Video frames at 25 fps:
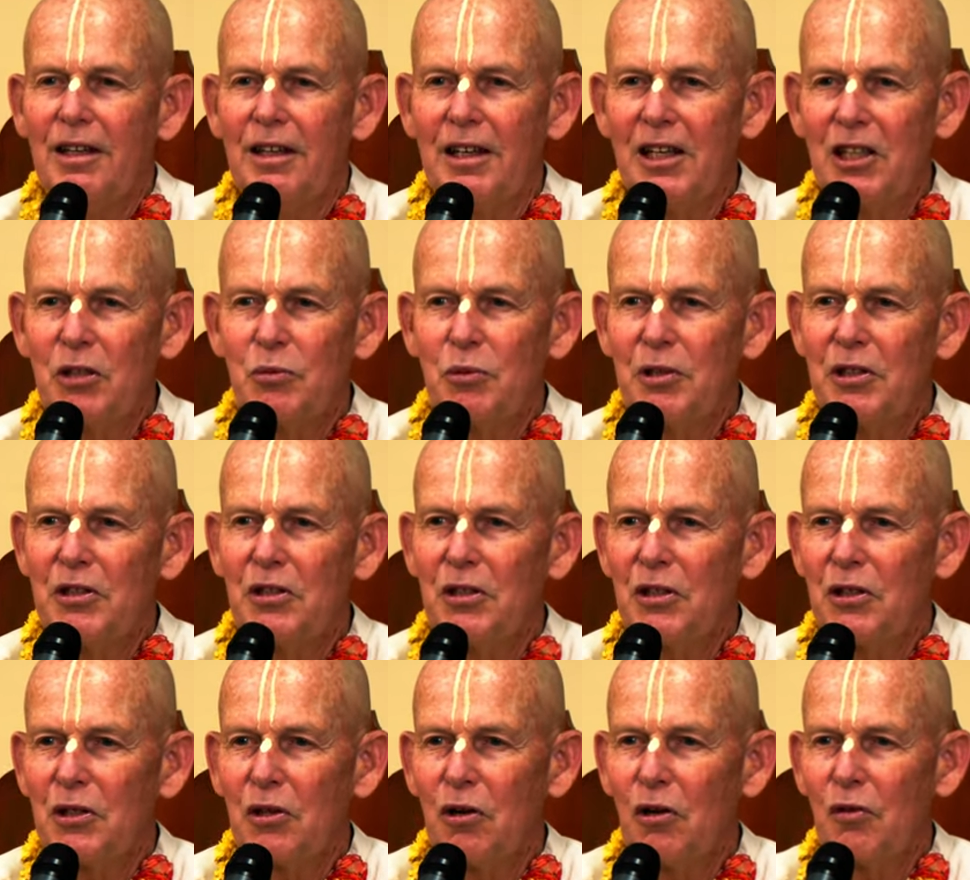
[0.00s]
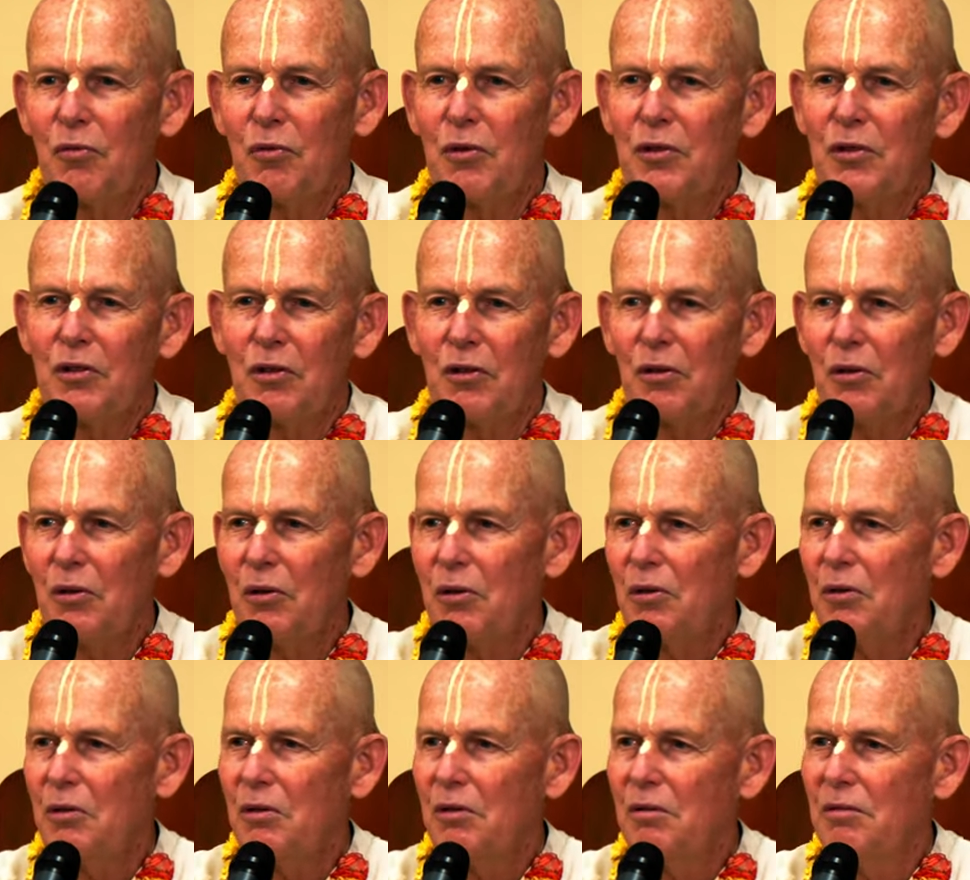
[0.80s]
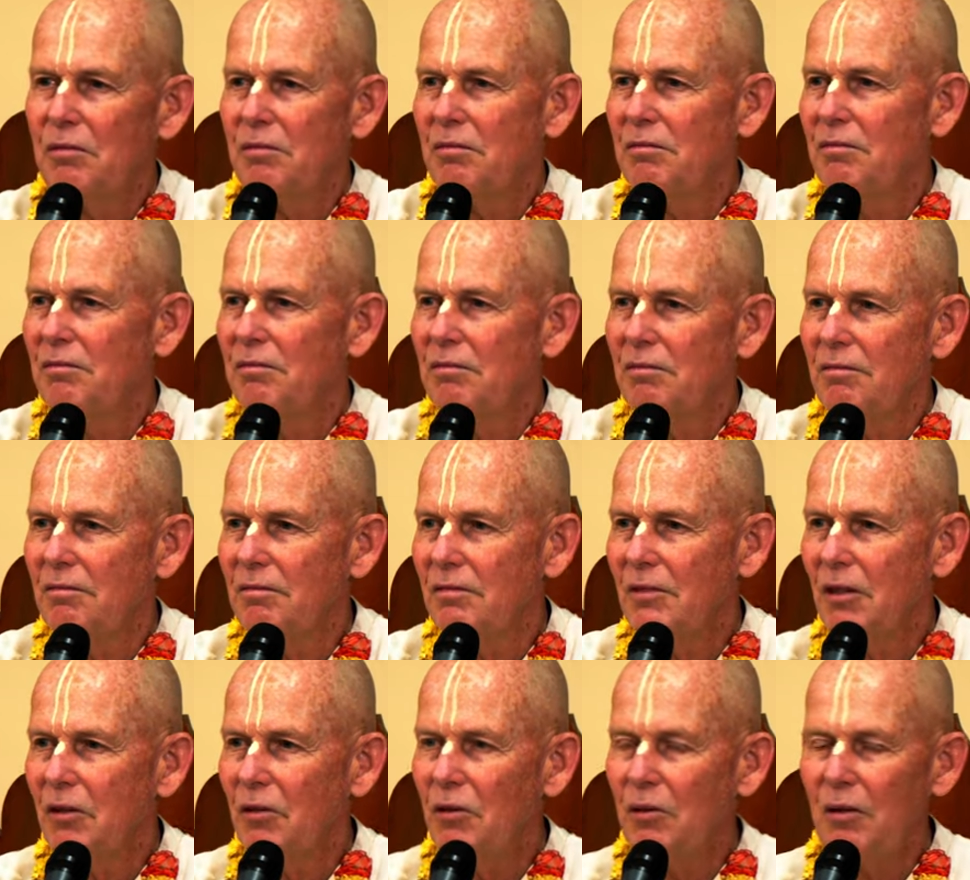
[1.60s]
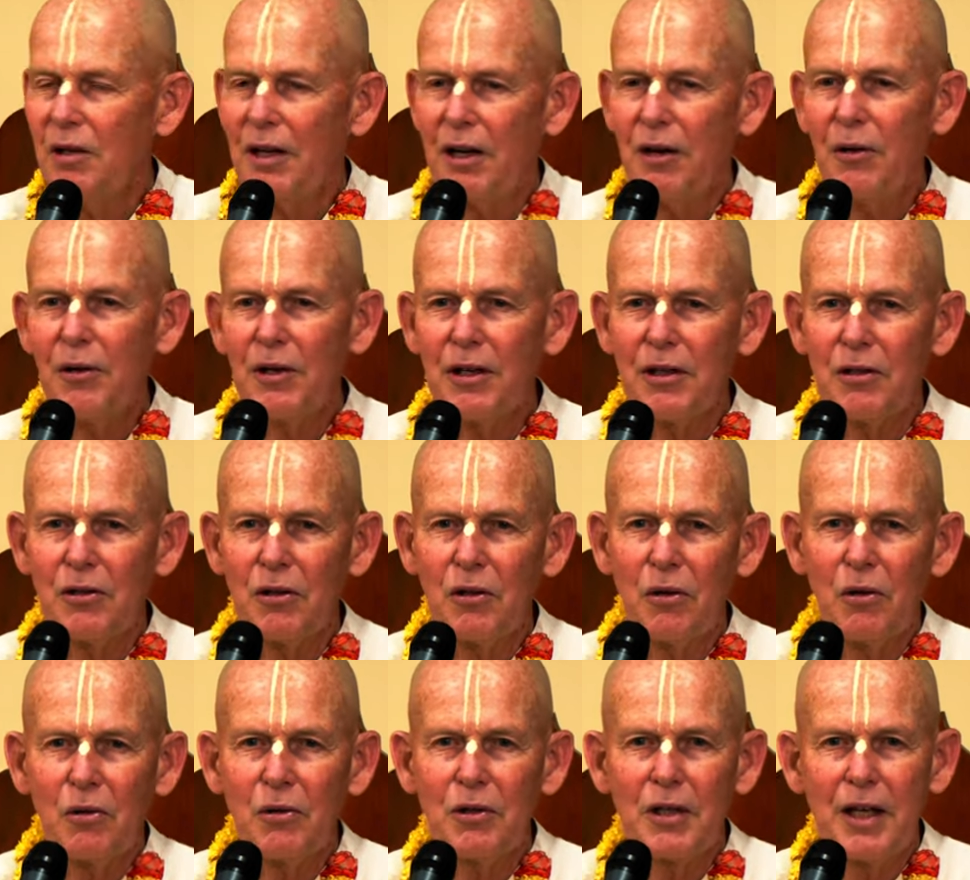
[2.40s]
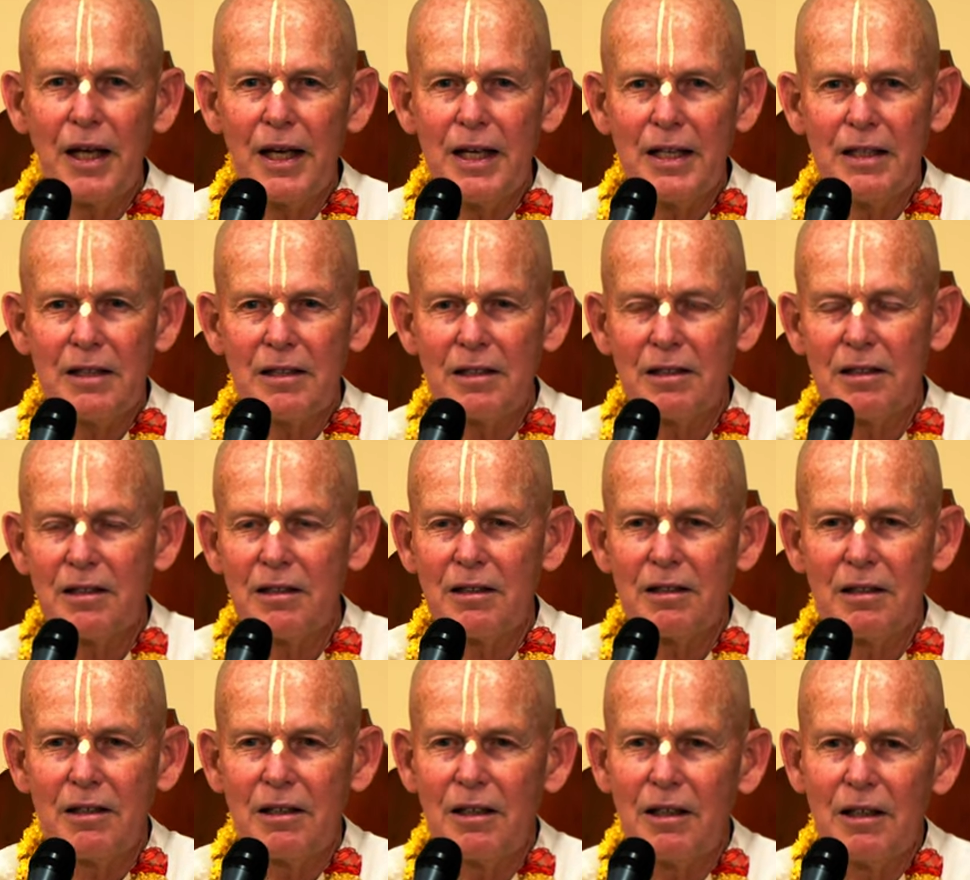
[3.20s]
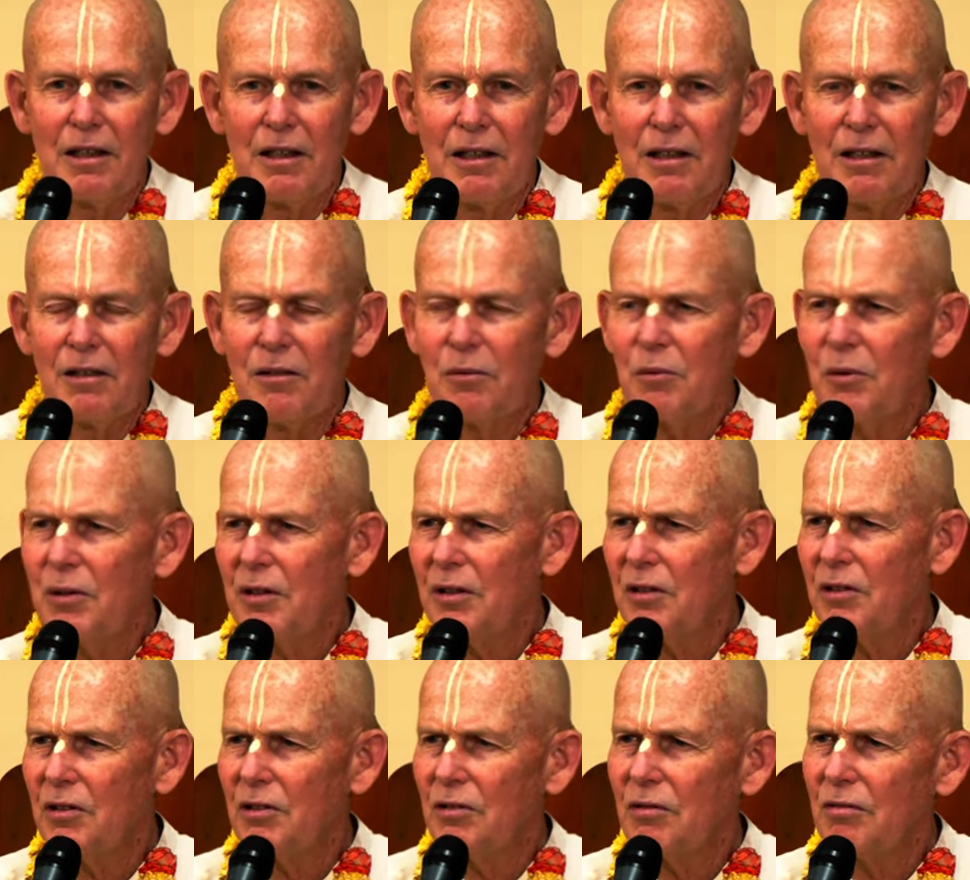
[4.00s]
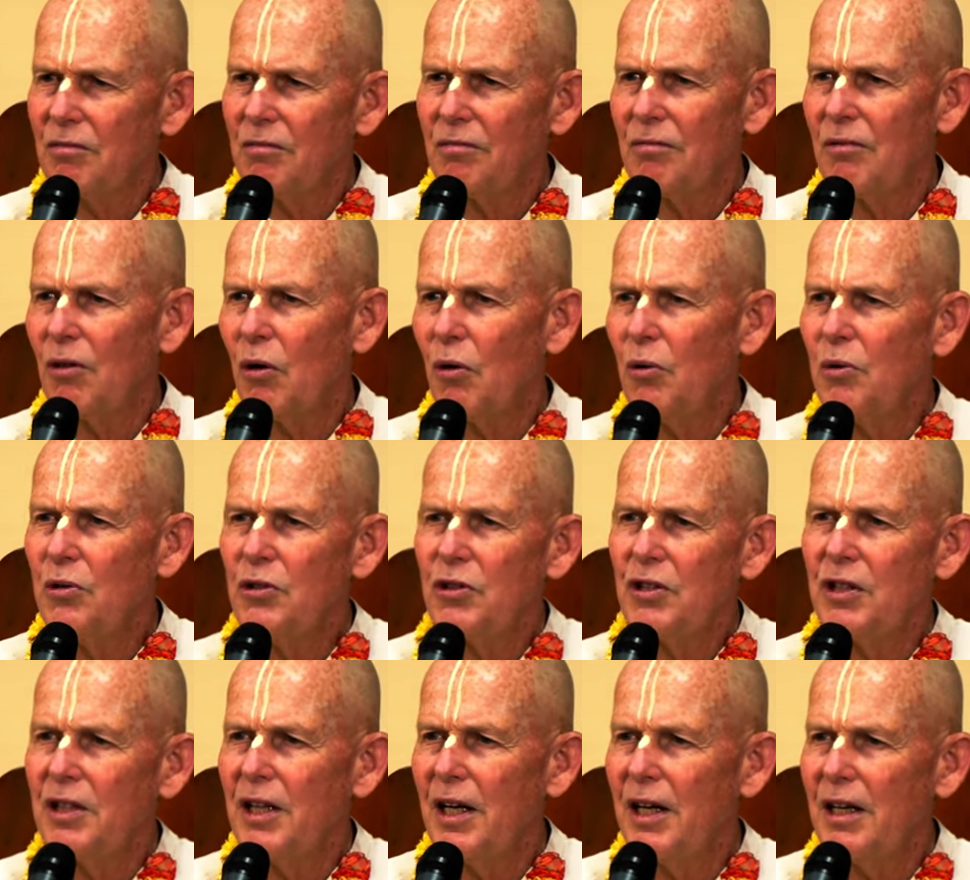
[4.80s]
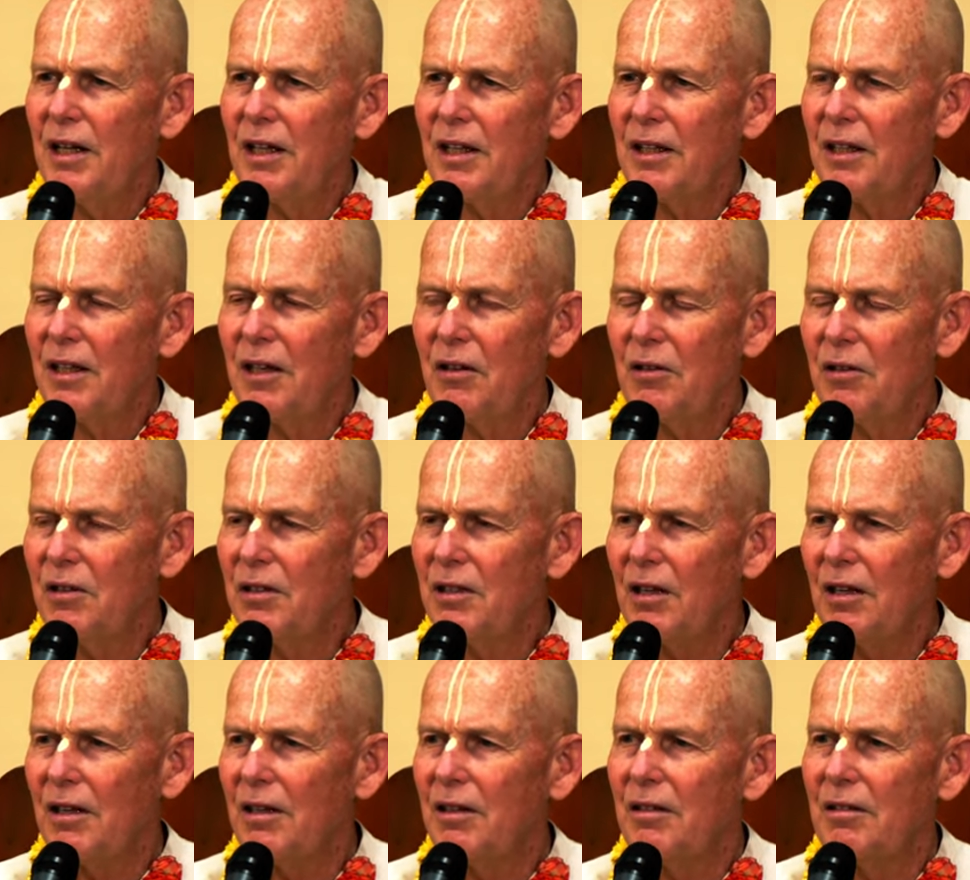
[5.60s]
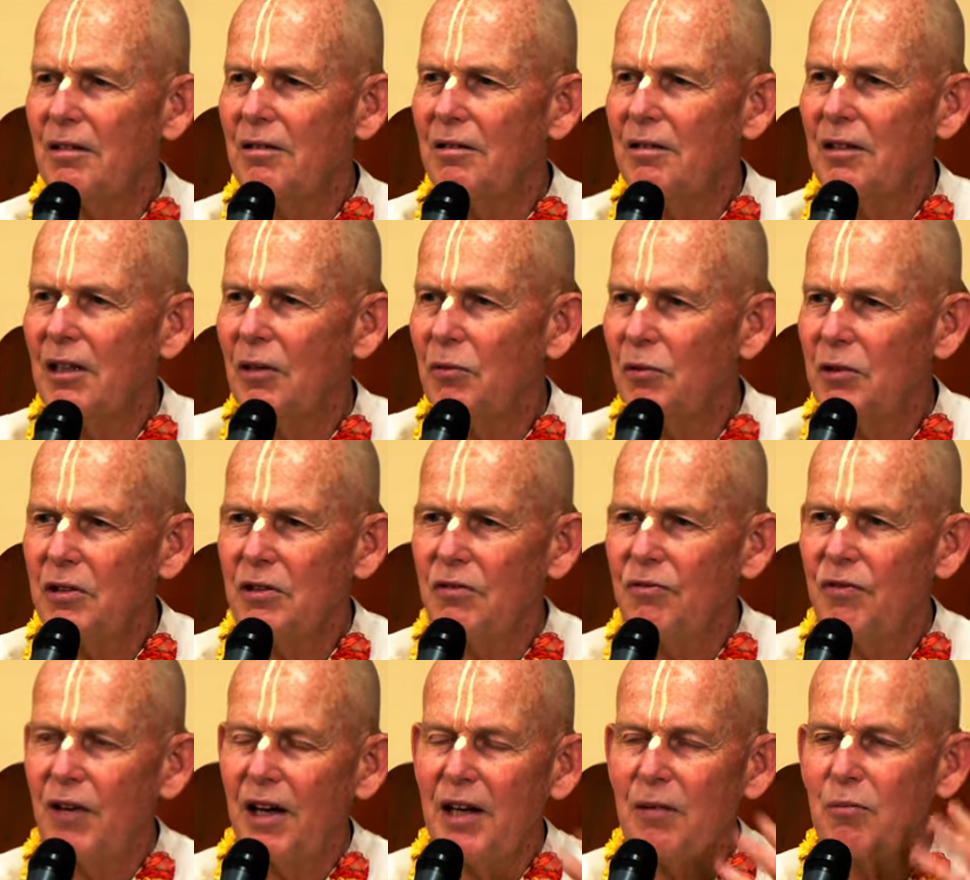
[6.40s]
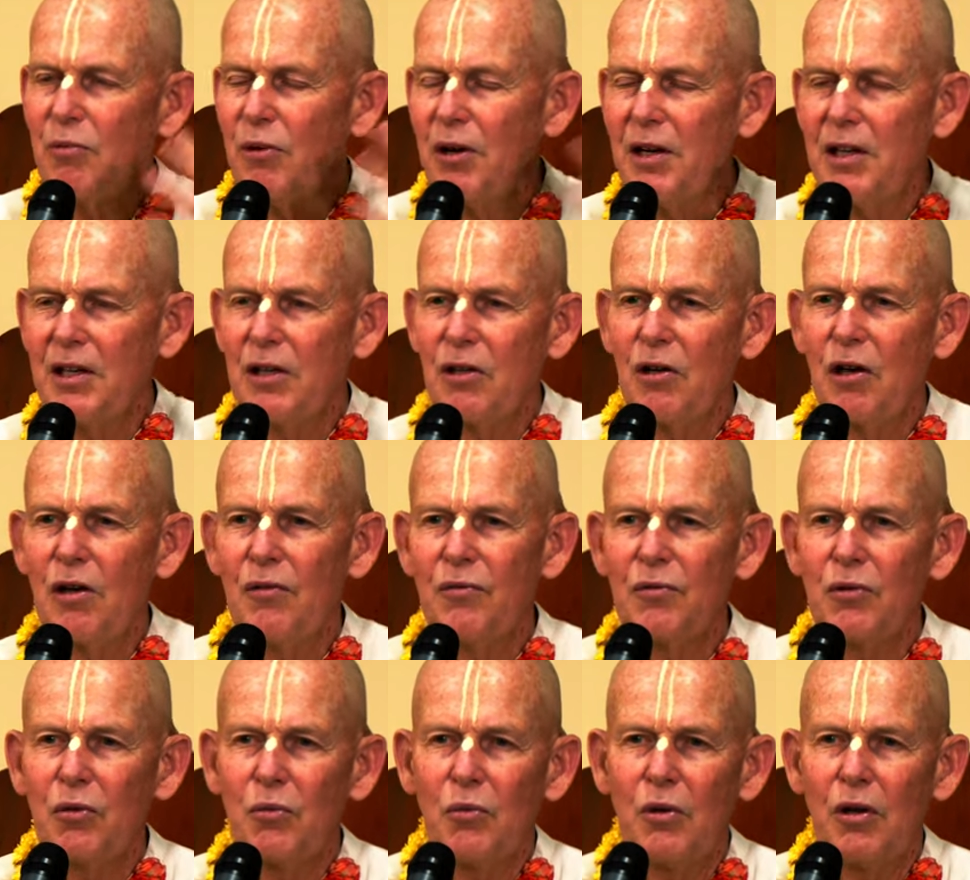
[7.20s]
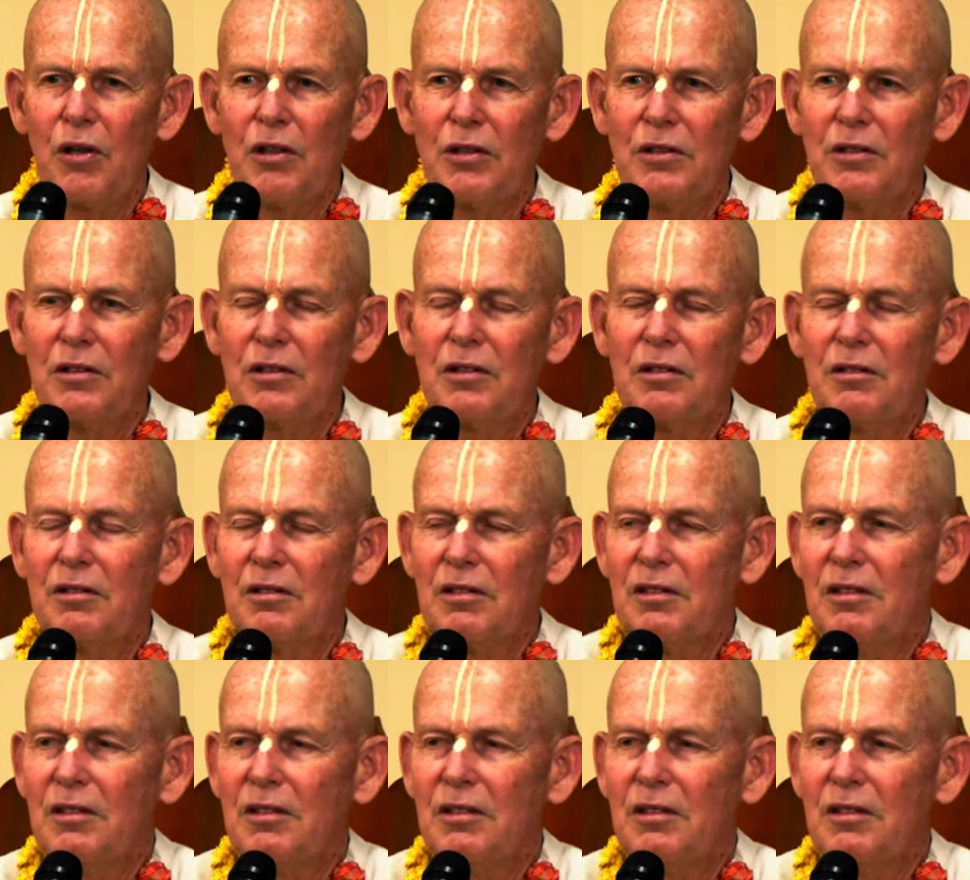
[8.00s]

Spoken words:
as we took over the whole area, the whole gates, with this oceanic kirtan that was vibrating off the walls.